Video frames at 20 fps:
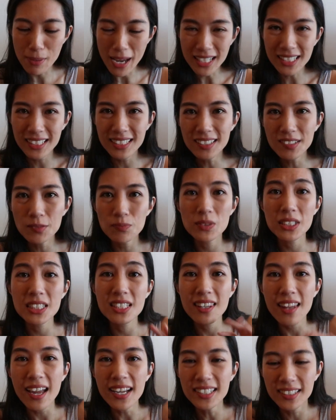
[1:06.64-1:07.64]
battered,
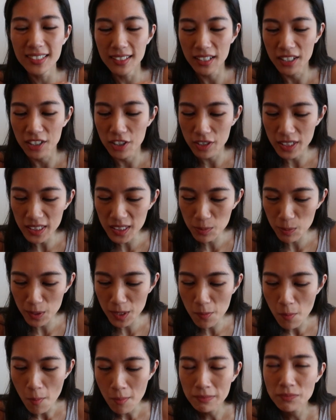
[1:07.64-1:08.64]
it's light and
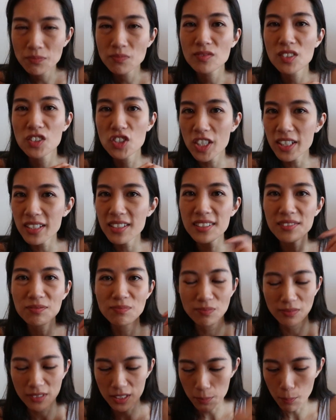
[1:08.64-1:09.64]
crispy. Chicken
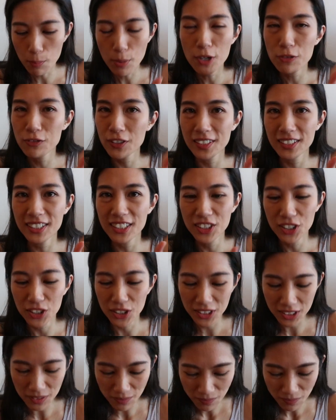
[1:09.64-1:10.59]
is perfectly cooked.